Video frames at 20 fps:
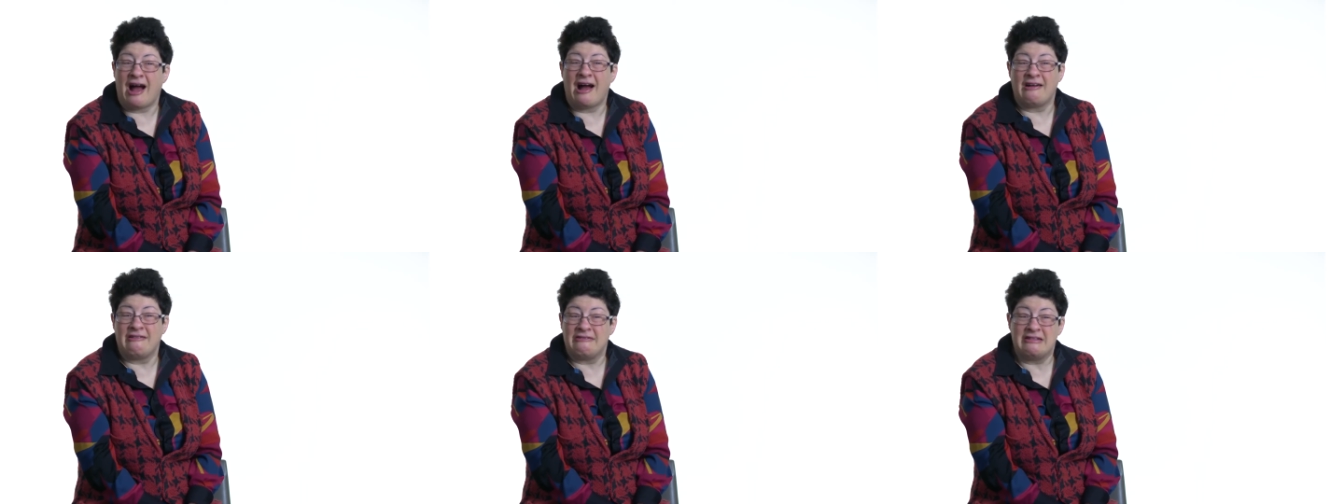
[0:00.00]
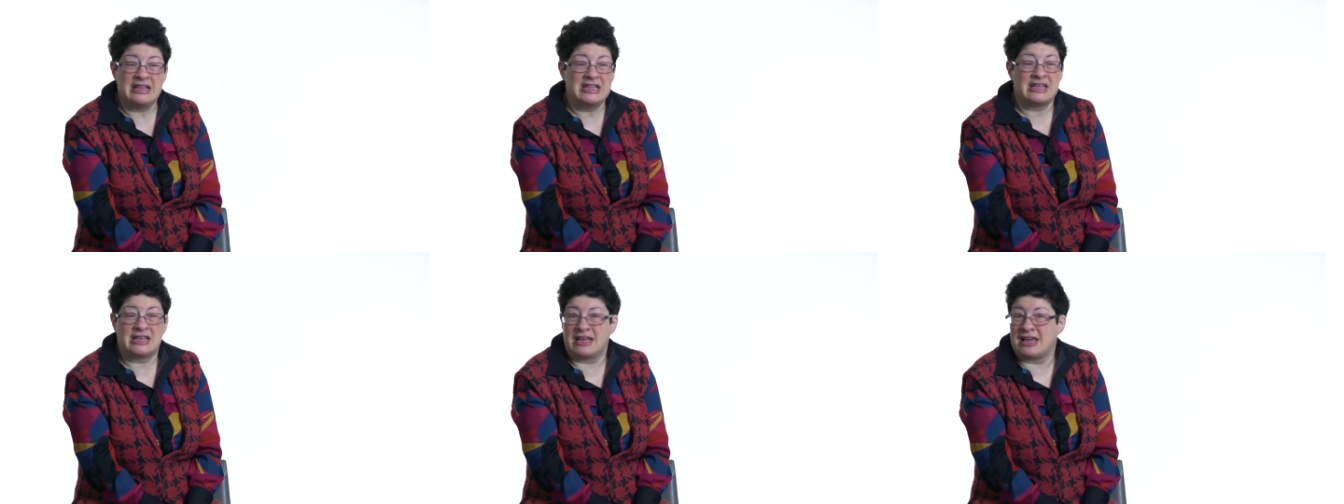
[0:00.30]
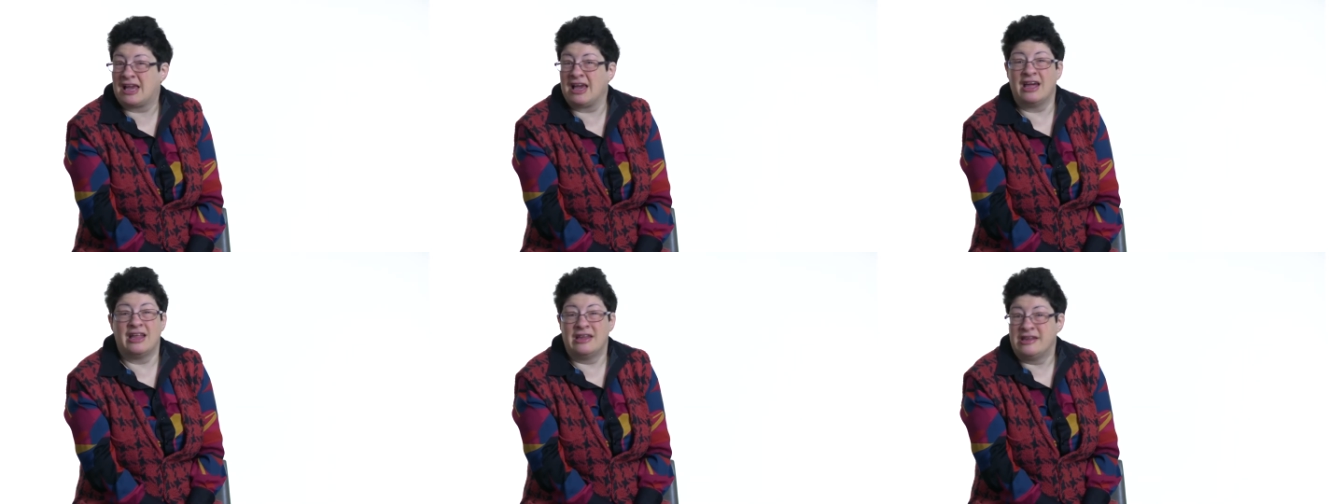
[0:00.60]
I would
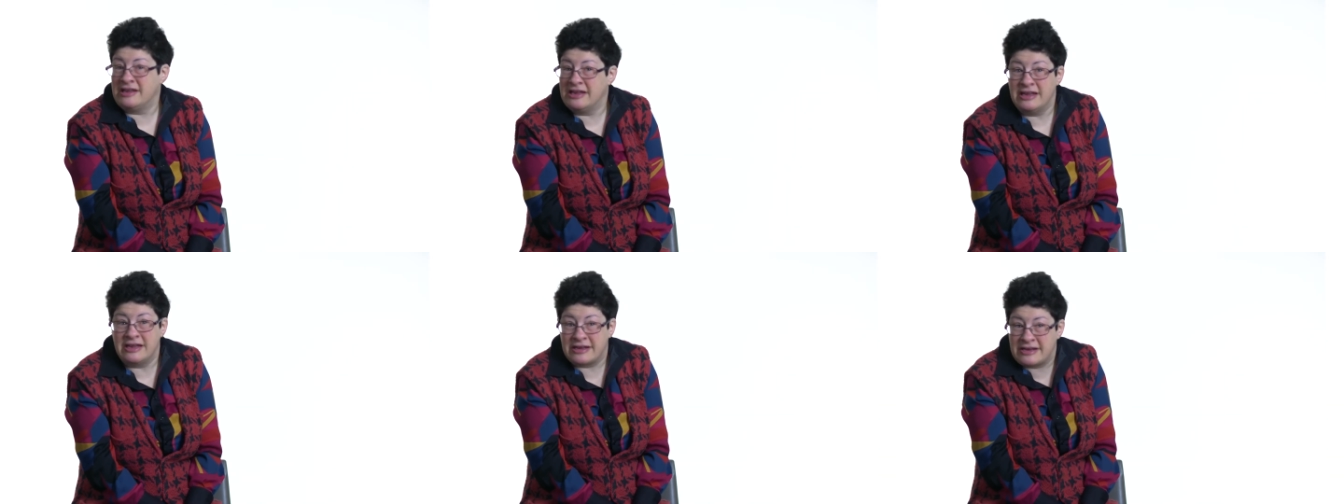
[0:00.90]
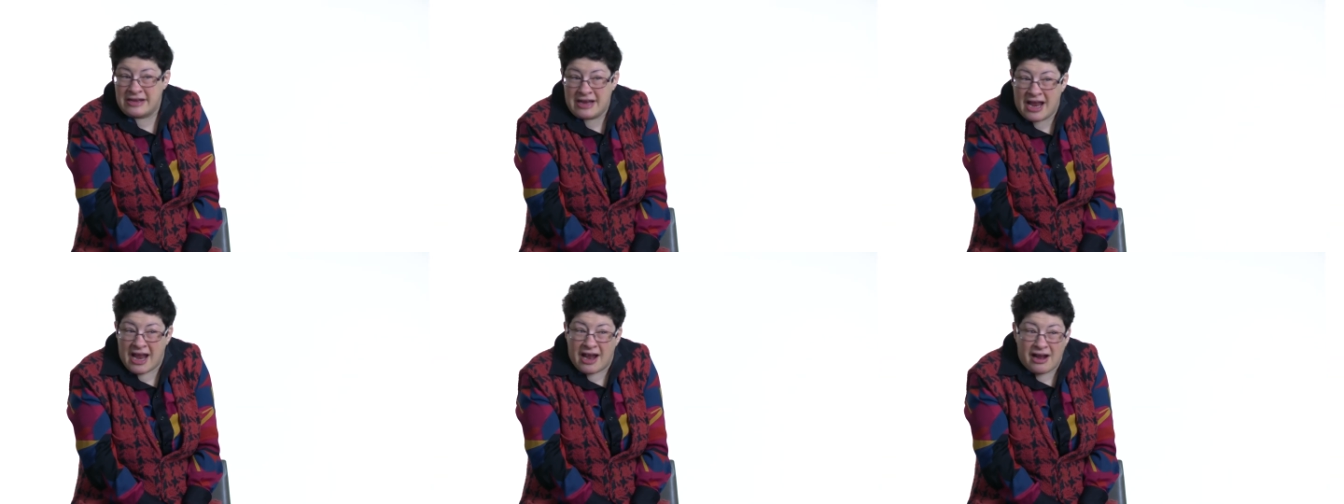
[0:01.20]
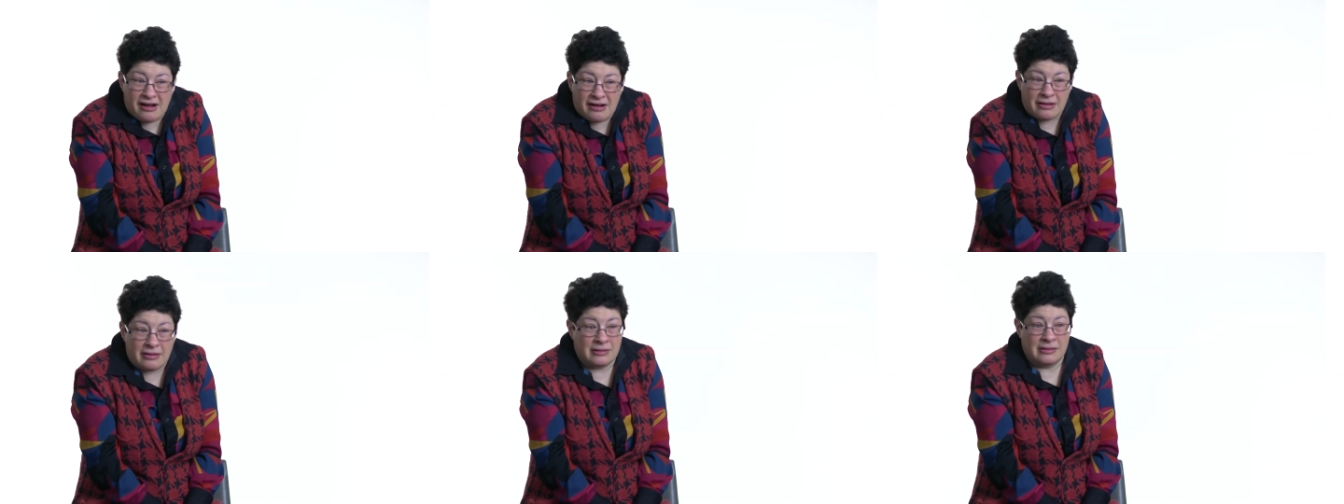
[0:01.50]
get
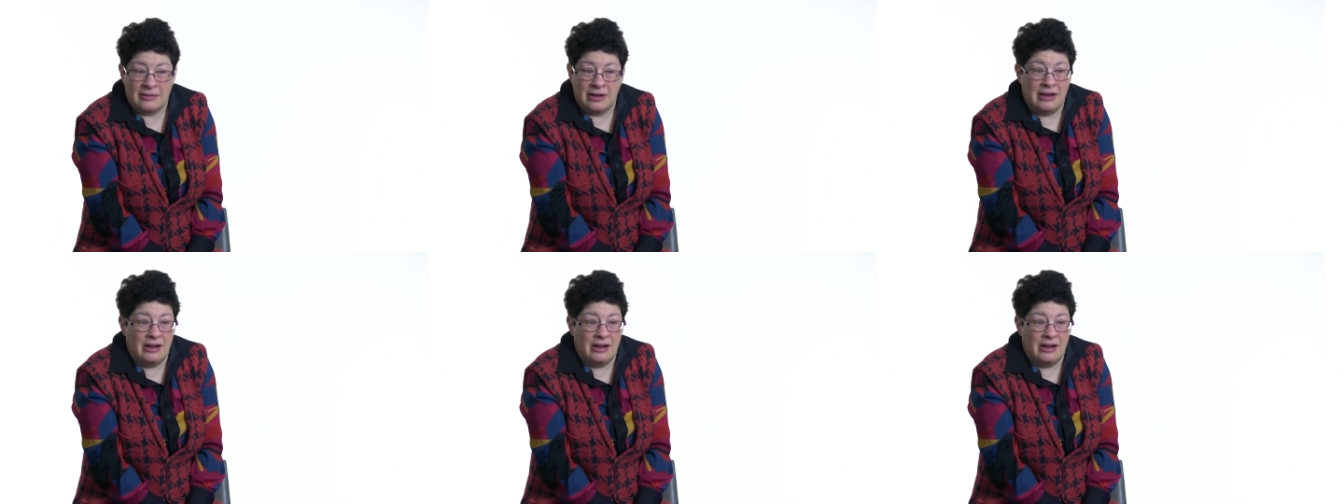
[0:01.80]
scared.